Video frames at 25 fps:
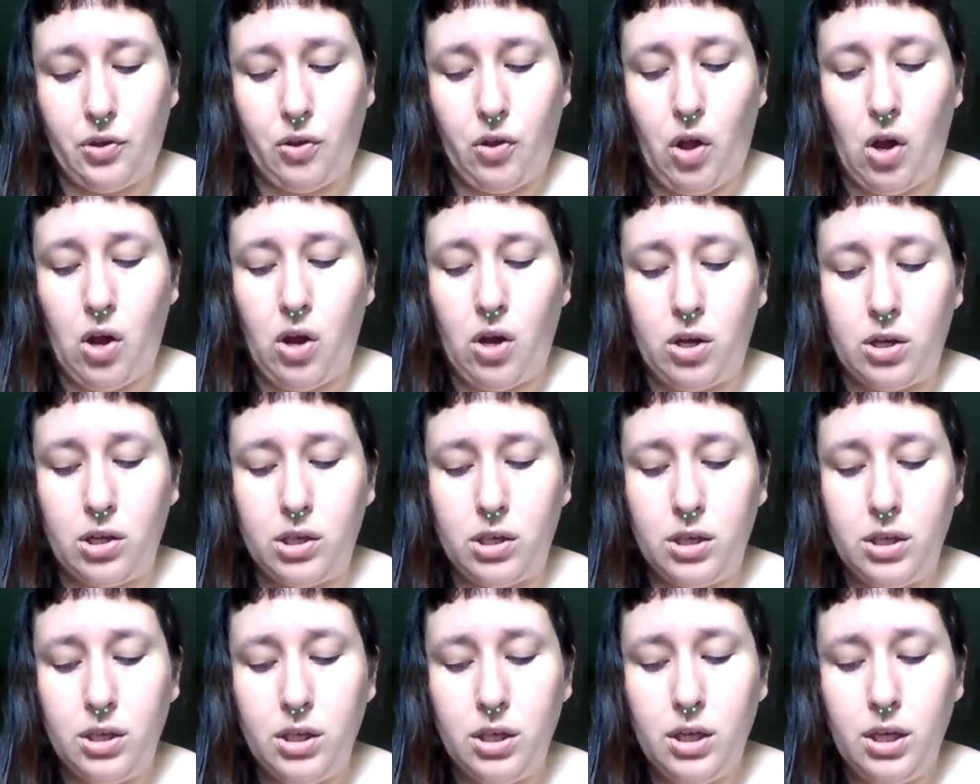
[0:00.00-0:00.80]

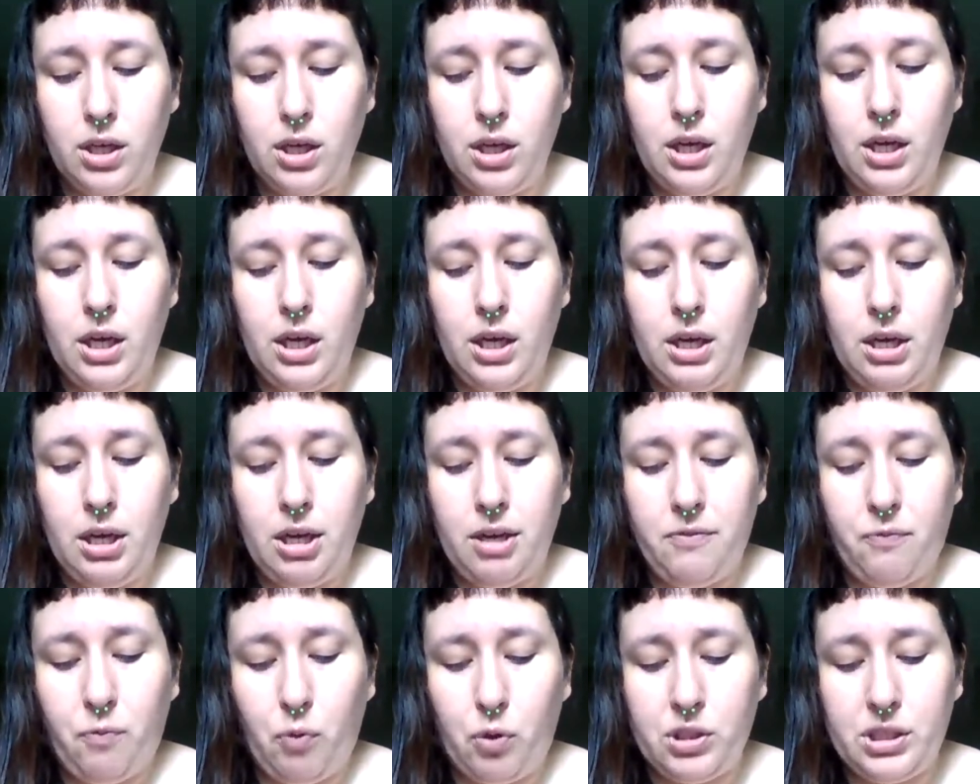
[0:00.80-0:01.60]
along.
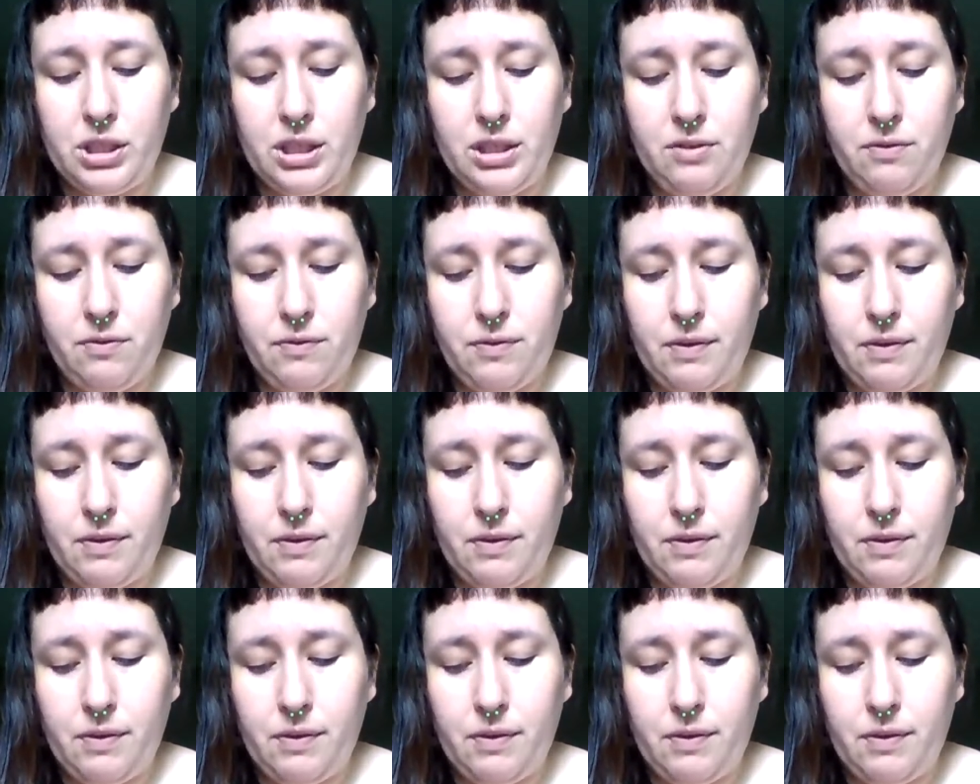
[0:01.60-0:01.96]
In fourteen